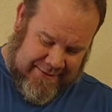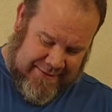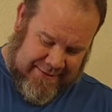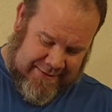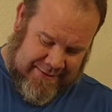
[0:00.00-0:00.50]

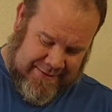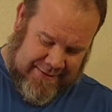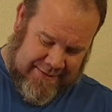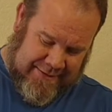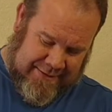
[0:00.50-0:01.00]

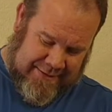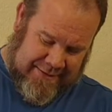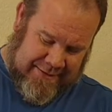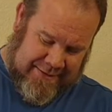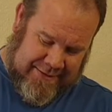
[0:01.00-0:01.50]

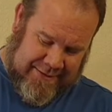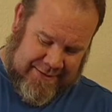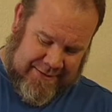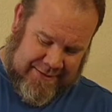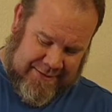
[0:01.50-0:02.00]

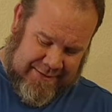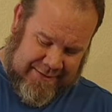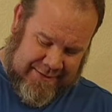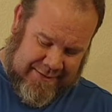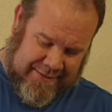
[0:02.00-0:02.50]

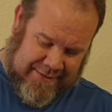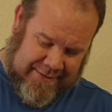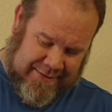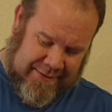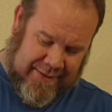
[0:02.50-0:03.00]

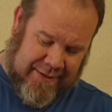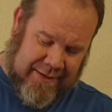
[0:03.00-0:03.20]
Nothing is said.